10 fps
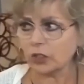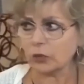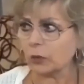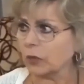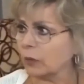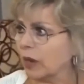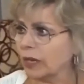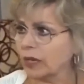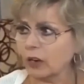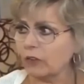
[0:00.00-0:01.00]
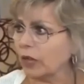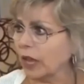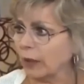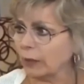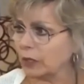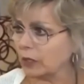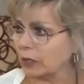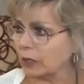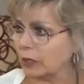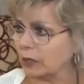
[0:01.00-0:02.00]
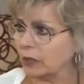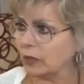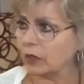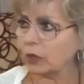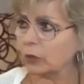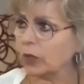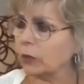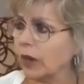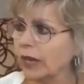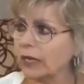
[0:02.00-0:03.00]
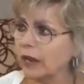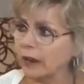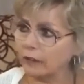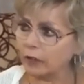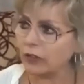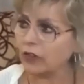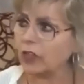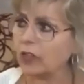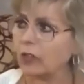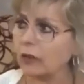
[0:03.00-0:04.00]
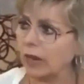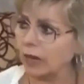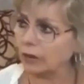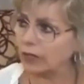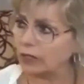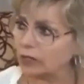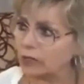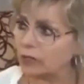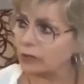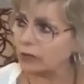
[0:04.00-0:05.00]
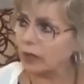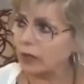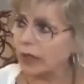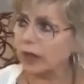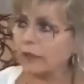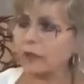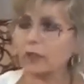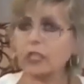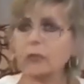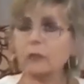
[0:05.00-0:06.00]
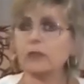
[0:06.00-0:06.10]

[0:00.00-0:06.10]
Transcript: So they're rewriting our vocabulary. They're rewriting everything about us. And they're